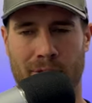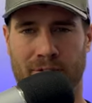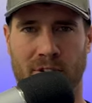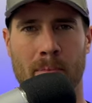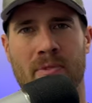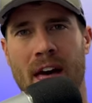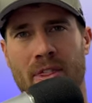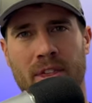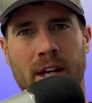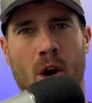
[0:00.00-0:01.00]
Flip that
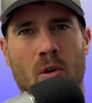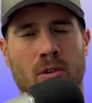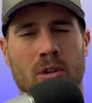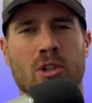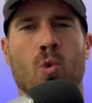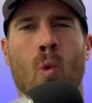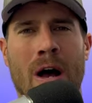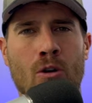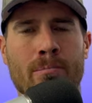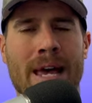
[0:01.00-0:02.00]
thing over.
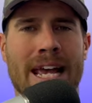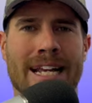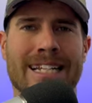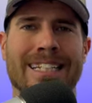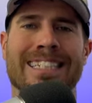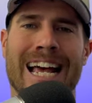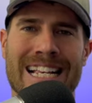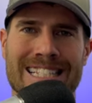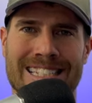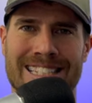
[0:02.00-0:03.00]
Well made,
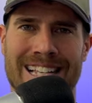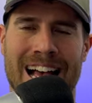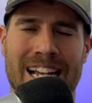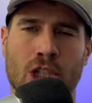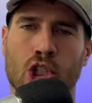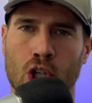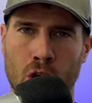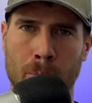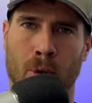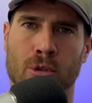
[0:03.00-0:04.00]
nice design, good
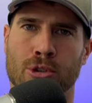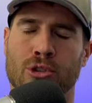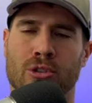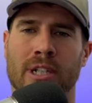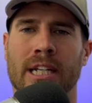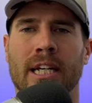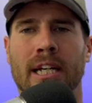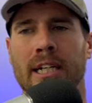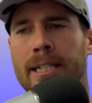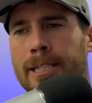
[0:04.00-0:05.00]
upholstery.
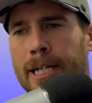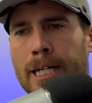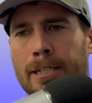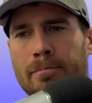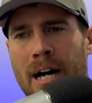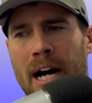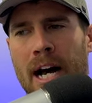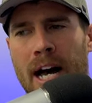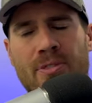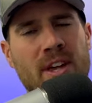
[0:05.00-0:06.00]
Um,
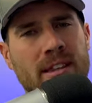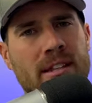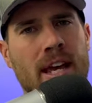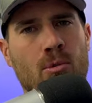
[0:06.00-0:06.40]
I think that they